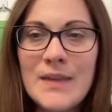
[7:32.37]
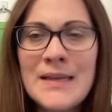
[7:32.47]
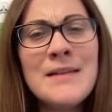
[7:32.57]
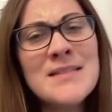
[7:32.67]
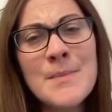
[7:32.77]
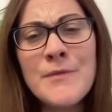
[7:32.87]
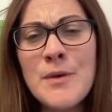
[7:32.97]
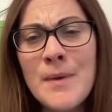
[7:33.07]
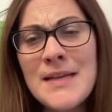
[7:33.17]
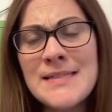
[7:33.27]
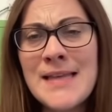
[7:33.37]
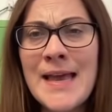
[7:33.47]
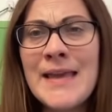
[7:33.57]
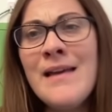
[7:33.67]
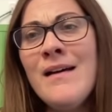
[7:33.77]
Now, some of you might
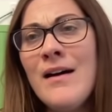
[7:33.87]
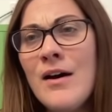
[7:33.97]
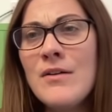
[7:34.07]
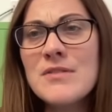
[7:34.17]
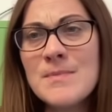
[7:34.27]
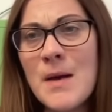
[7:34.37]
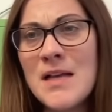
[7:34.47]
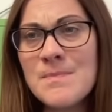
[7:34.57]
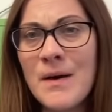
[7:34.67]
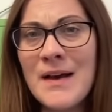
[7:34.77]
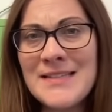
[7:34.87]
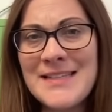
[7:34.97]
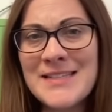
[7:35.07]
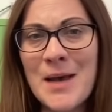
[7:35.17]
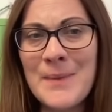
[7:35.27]
say, oh, Spurs bias
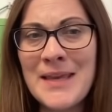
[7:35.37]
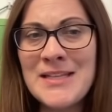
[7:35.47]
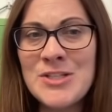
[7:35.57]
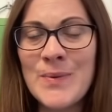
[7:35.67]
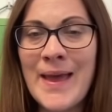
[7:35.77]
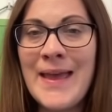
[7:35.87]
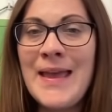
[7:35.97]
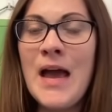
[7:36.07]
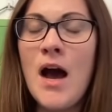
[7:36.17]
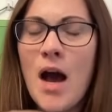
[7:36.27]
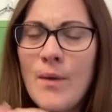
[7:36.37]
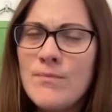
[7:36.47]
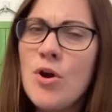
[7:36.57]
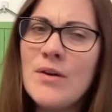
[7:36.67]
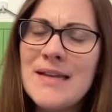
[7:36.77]
is coming into it. I'm
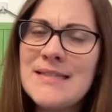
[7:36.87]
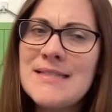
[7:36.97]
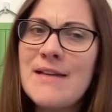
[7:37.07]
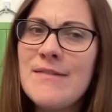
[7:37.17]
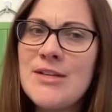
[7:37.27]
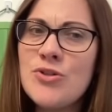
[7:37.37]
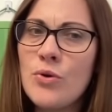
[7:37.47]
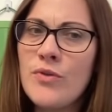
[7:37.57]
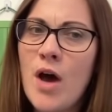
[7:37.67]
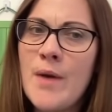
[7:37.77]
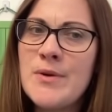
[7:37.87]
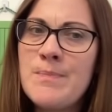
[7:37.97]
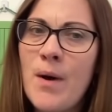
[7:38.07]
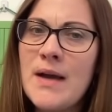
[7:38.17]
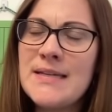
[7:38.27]
not necessarily sure that I would
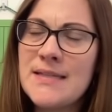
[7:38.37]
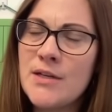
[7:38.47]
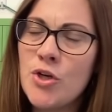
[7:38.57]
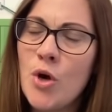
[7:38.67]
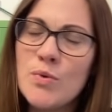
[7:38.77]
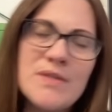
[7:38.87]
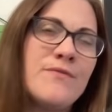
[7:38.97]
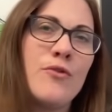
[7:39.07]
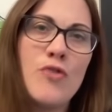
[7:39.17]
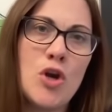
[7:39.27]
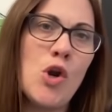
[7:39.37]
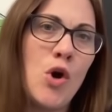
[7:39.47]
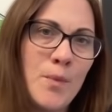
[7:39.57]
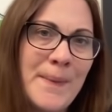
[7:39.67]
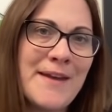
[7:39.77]
buy Son and hold him for a
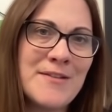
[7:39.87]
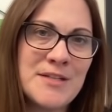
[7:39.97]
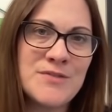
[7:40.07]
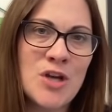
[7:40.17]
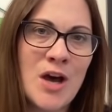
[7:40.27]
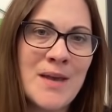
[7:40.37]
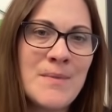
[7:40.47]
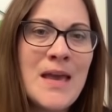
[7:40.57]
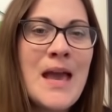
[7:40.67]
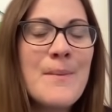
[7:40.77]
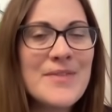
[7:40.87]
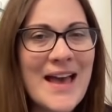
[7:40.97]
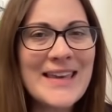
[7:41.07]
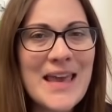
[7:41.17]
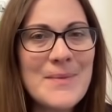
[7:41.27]
long period of time, but
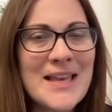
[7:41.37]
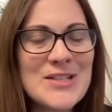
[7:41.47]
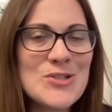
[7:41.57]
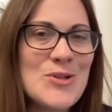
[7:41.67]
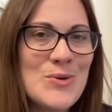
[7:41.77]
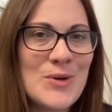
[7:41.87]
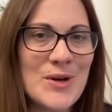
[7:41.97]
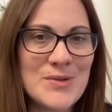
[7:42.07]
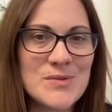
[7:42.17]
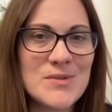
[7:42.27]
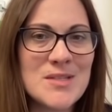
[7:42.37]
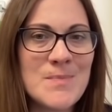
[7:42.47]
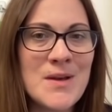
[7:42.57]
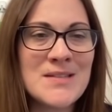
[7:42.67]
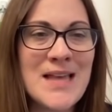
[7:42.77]
that game against Newcastle that
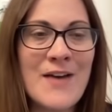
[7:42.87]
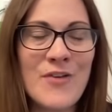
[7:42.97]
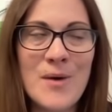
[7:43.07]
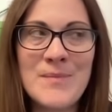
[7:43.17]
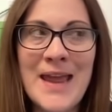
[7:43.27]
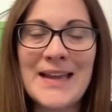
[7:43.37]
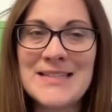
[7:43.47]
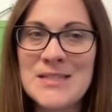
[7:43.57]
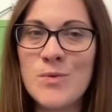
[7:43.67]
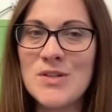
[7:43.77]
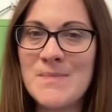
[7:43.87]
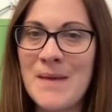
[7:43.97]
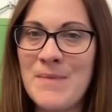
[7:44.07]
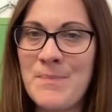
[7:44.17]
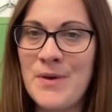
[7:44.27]
Spurs have up next is what's made
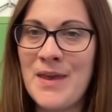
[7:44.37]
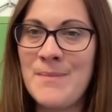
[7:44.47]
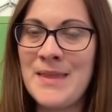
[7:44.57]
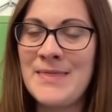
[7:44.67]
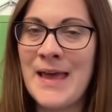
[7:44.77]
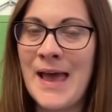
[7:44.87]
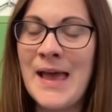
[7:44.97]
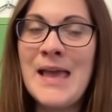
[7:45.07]
me put him in there.